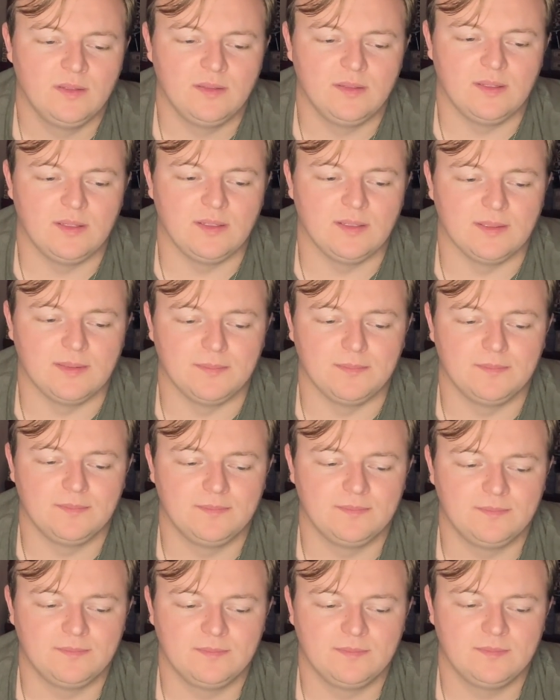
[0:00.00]
Um,
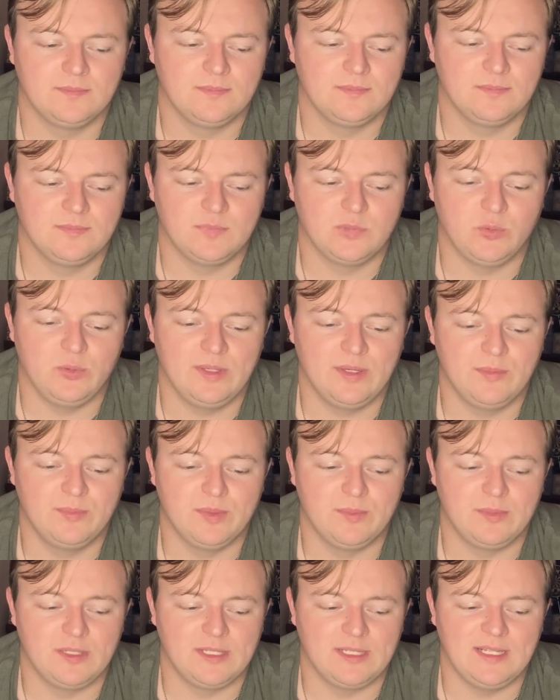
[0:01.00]
so we helped
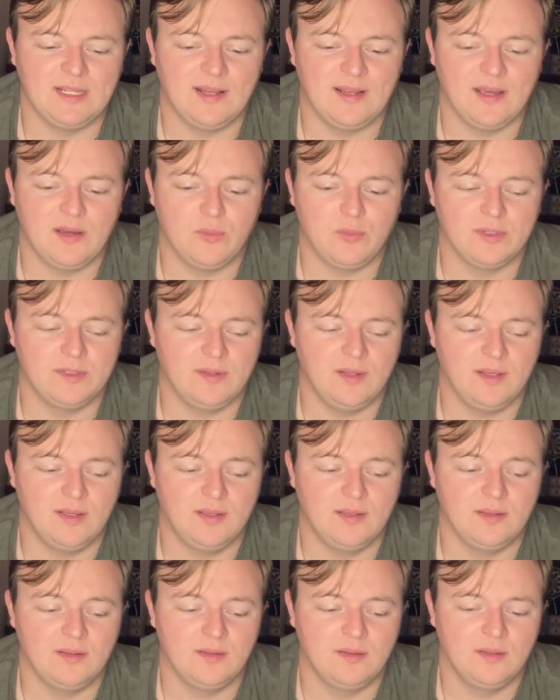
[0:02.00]
him clean it out one
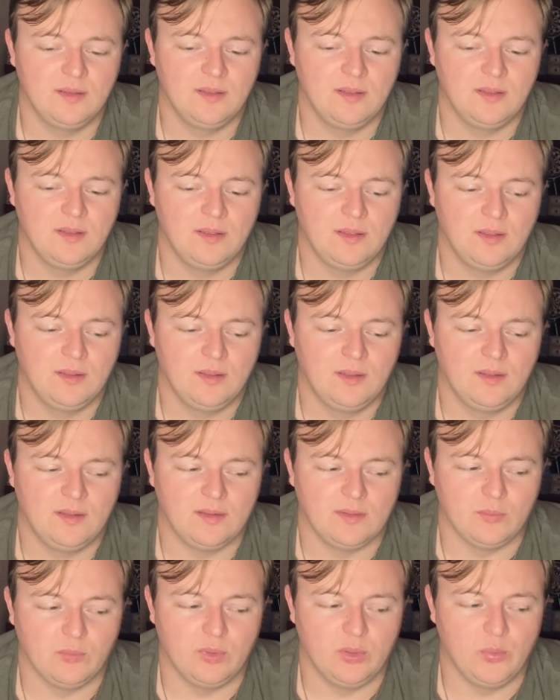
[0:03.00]
day.
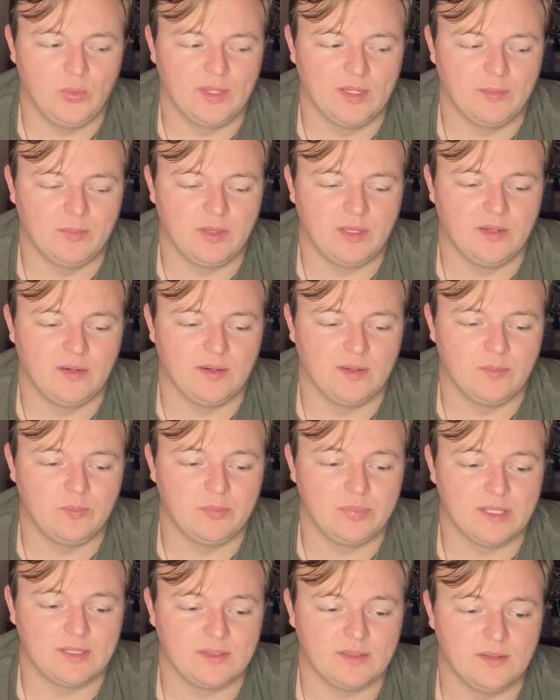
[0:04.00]
We went up there and
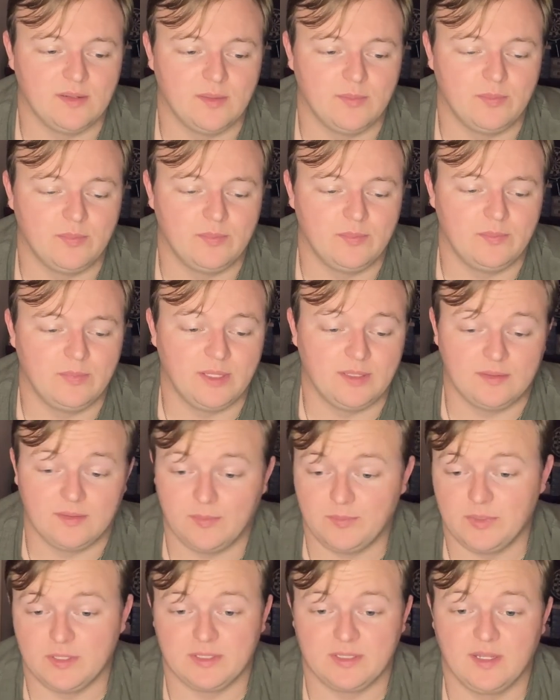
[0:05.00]
picked it up, picked
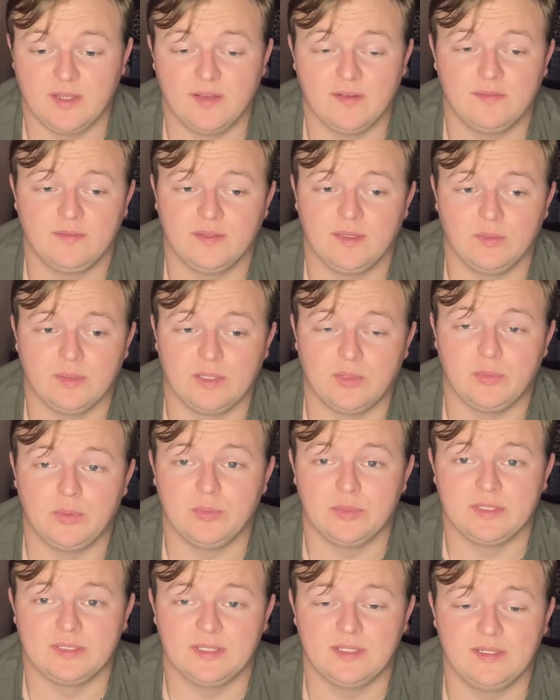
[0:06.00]
up the stuff, and like we
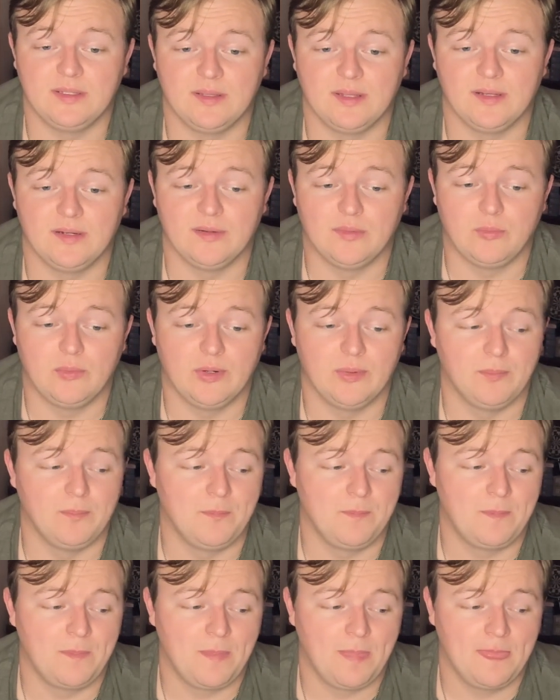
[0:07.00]
were sitting there and we're
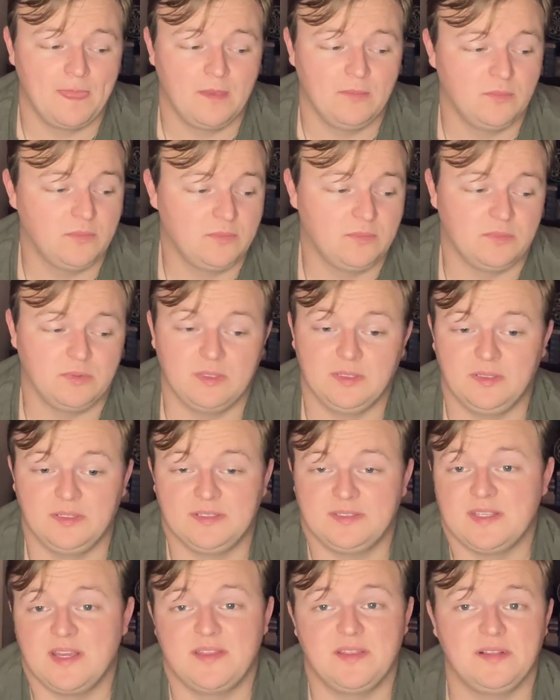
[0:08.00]
like,
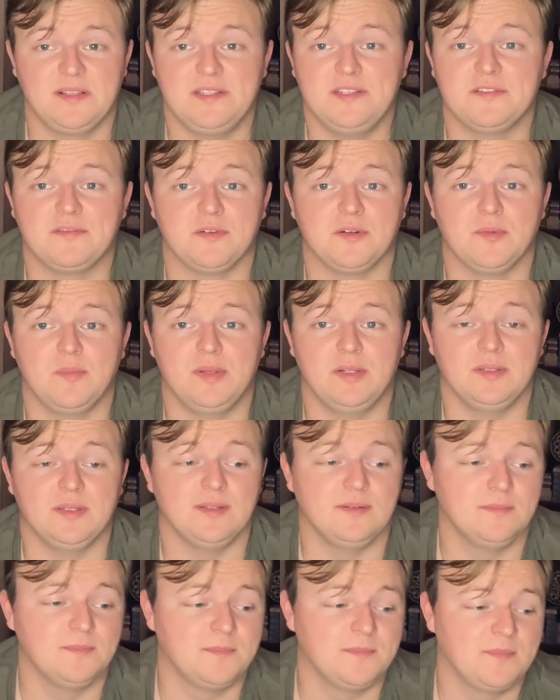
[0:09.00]
let's sign the lease for a
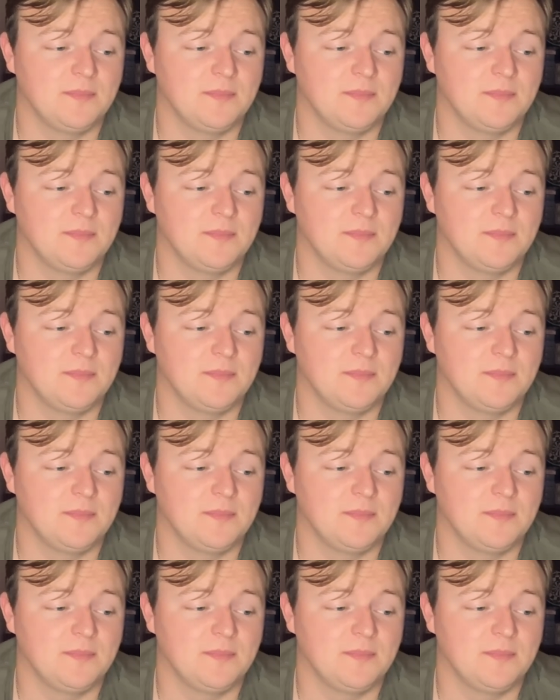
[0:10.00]
building.